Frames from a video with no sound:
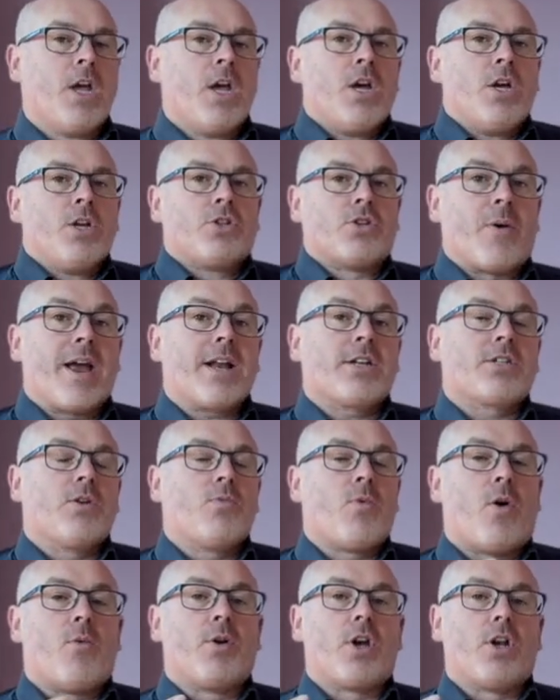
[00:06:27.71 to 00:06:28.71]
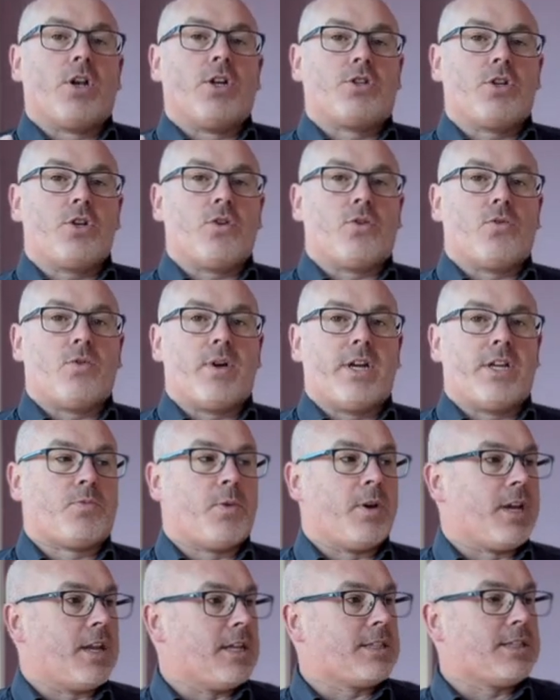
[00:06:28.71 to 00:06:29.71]
So actually what we're going to do is
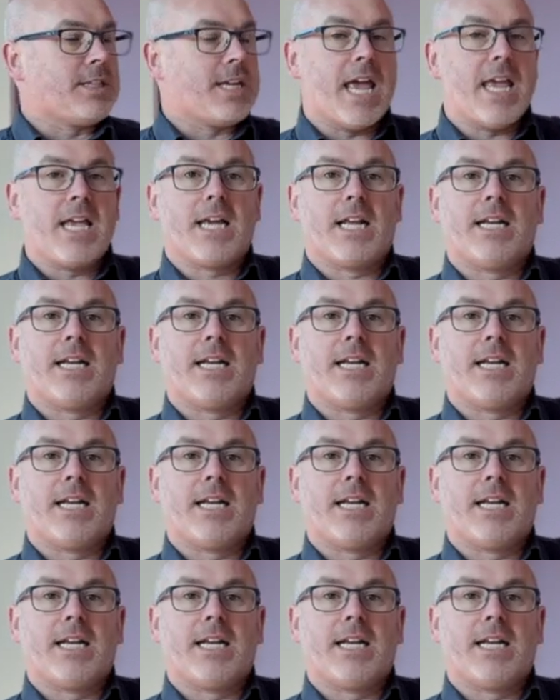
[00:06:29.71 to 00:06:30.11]
we're going to take